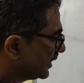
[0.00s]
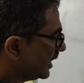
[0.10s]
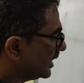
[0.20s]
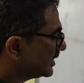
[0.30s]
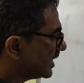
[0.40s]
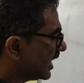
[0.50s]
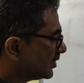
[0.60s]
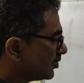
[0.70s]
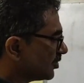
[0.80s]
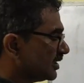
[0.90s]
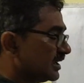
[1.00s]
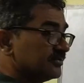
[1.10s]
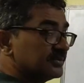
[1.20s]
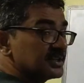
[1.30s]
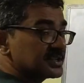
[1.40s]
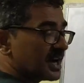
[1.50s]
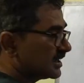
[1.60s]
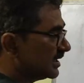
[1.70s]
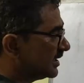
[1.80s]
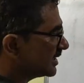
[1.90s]
say I do not give the start
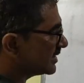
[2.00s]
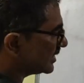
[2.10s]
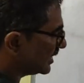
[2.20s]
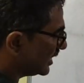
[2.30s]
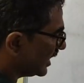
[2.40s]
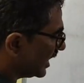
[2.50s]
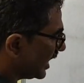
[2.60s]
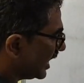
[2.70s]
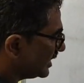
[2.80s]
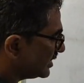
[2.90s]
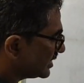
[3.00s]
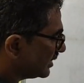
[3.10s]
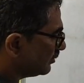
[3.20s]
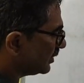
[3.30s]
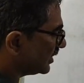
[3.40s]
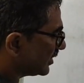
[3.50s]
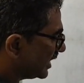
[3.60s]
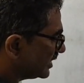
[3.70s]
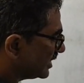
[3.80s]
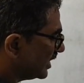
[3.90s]
index. I simply
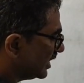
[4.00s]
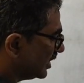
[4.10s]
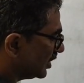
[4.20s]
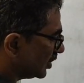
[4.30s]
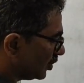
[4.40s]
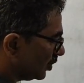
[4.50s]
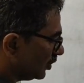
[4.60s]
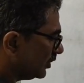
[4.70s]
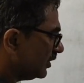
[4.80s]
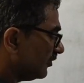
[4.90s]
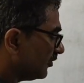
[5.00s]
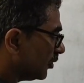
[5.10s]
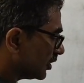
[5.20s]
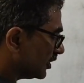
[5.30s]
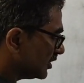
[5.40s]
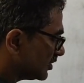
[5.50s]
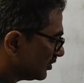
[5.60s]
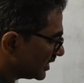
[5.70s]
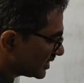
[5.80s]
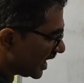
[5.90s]
write colon 4. So
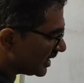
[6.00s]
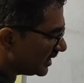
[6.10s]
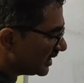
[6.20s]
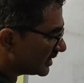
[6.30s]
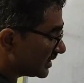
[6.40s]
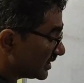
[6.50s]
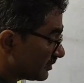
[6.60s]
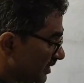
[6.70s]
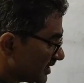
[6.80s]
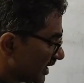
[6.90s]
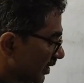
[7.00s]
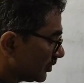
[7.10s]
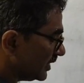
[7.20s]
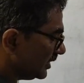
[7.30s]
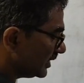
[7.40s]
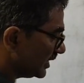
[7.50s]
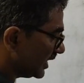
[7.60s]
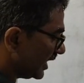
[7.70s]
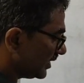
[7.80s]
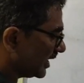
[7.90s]
the start index is missing out here.
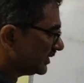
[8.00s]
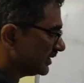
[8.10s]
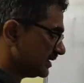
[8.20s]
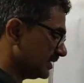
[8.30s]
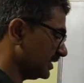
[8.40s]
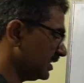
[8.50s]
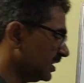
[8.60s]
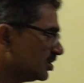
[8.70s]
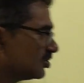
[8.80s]
I write this. So